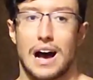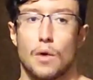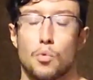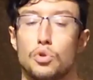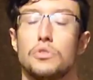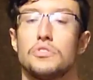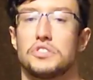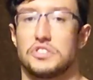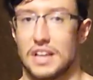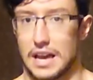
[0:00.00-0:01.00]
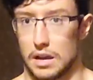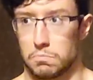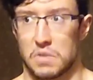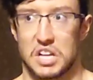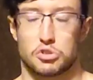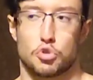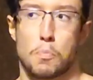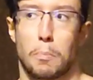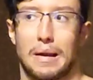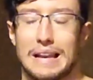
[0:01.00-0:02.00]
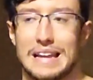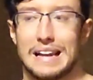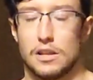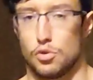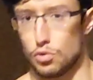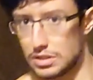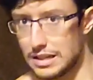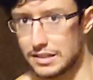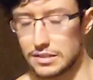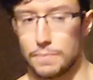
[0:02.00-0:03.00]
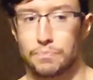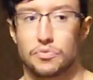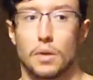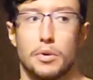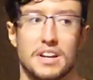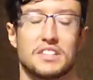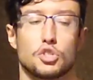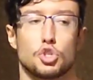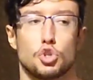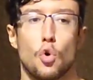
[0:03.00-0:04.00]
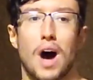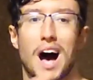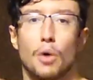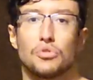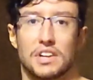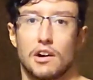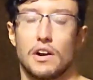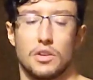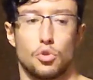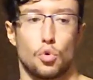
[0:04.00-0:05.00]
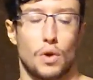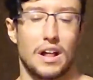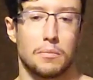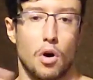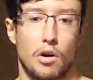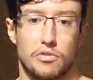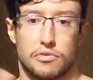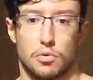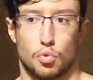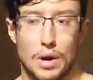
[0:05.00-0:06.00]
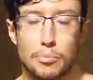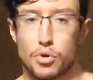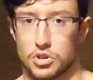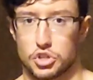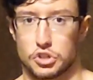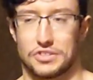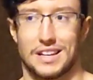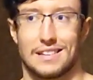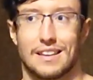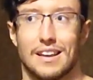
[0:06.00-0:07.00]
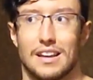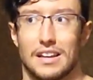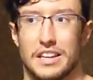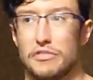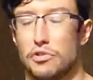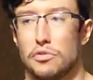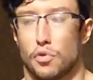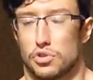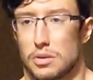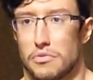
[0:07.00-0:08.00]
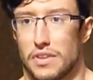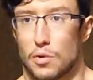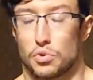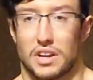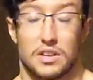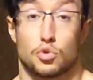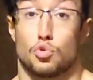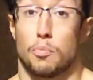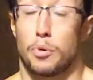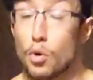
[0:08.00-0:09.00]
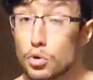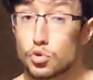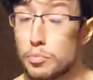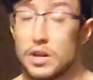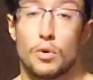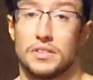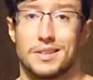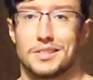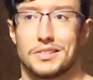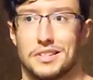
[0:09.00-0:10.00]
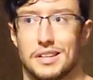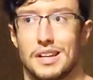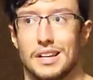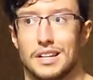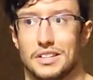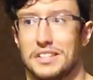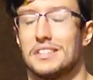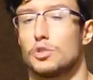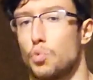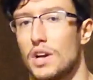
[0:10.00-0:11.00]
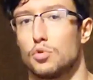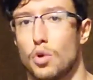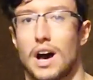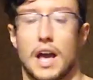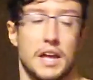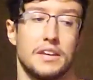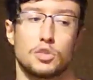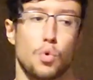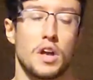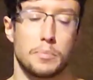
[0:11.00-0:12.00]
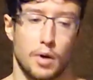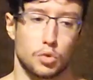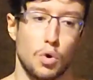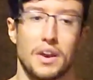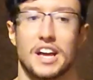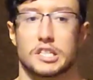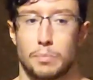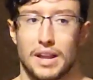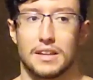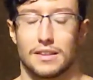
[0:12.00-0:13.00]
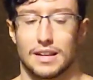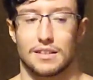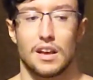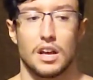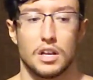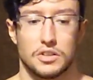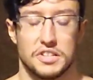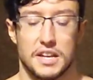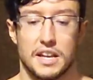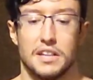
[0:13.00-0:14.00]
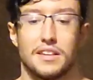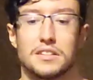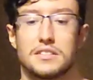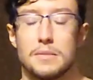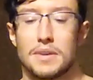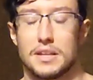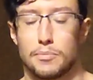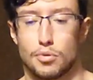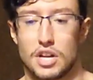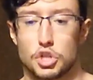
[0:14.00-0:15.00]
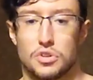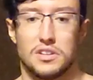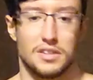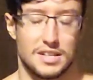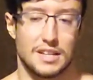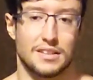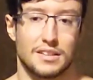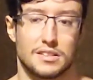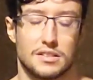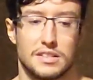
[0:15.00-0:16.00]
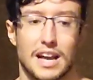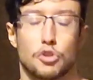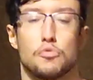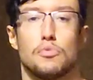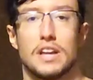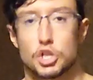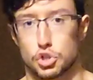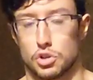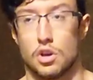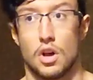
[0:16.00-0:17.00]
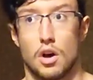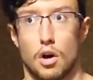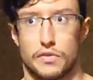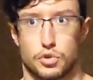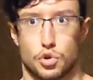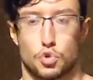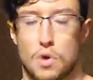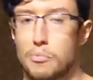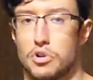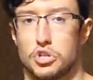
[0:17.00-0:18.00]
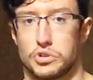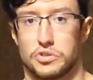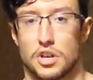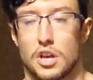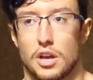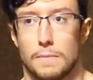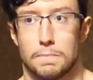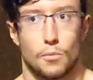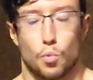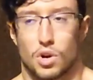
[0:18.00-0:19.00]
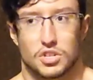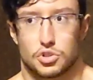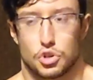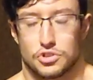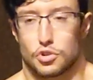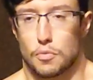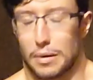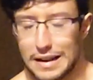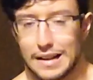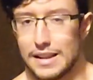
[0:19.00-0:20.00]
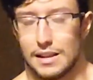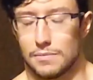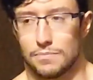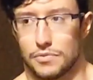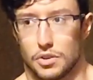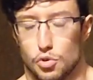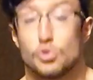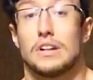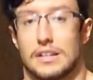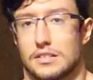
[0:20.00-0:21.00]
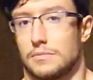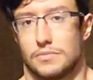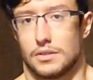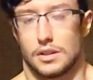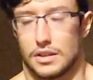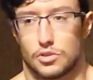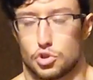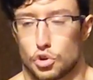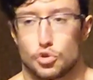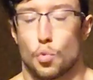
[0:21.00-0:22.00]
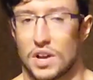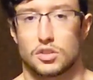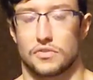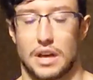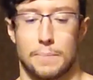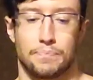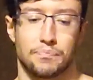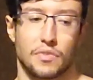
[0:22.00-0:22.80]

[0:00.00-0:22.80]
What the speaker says: I wouldn't say it's completely useless, but it's so out there in the realm of rep ranges that even for something that is supposed to be low intensity, this is way too high. And that's why in part one, I explained that the intensity manipulation and the intensity accumulation of such rep ranges was just completely useless. It's just a waste of time.